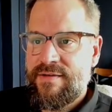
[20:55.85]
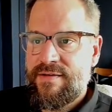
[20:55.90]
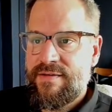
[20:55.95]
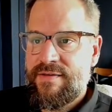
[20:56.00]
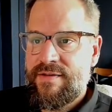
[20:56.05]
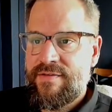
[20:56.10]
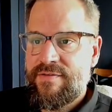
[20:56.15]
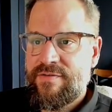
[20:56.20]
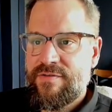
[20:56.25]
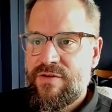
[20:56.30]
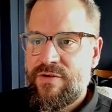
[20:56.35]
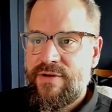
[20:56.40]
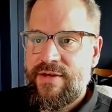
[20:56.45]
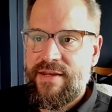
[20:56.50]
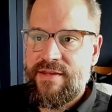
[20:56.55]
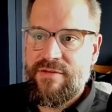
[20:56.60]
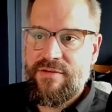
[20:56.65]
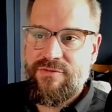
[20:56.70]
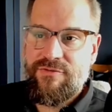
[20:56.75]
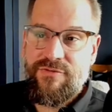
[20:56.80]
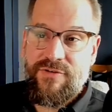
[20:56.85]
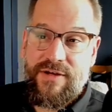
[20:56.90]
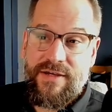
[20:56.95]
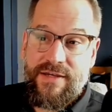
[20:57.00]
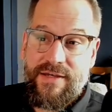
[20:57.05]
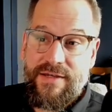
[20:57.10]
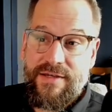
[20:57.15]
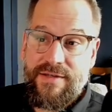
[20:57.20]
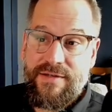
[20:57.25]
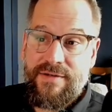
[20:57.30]
Let's go ahead and
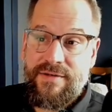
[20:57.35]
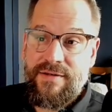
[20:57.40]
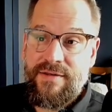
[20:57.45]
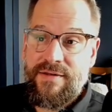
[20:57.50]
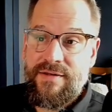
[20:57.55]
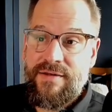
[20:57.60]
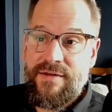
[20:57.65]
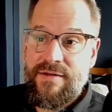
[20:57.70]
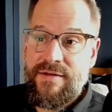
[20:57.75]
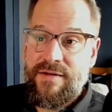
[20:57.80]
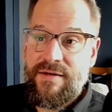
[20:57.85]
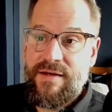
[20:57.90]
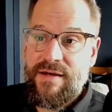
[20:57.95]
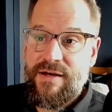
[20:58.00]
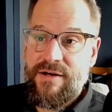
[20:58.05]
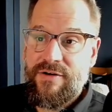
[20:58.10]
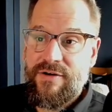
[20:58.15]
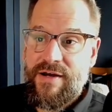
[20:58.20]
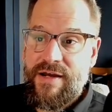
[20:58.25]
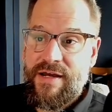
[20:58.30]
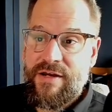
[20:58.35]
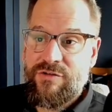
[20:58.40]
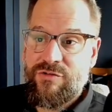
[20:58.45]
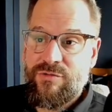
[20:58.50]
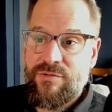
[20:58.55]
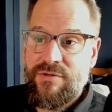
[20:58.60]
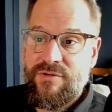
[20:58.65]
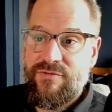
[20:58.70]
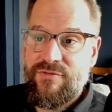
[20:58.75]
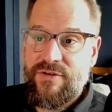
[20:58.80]
define our
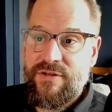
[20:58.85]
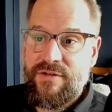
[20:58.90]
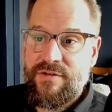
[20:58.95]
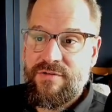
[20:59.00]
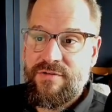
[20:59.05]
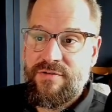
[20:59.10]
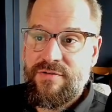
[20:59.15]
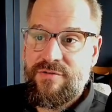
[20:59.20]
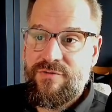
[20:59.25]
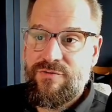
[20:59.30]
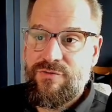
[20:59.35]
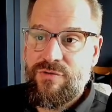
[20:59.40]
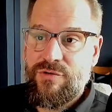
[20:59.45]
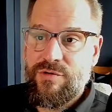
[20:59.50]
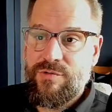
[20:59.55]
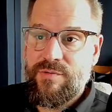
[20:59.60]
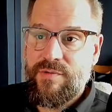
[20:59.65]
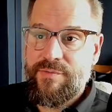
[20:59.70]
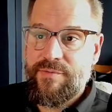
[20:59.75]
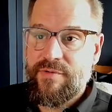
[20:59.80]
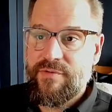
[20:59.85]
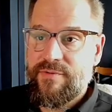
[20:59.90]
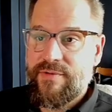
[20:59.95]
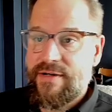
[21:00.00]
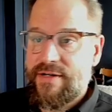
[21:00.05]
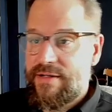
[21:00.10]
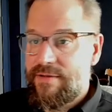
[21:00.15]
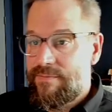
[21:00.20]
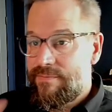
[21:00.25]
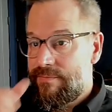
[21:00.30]
actual event for when we're
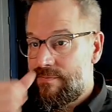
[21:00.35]
running.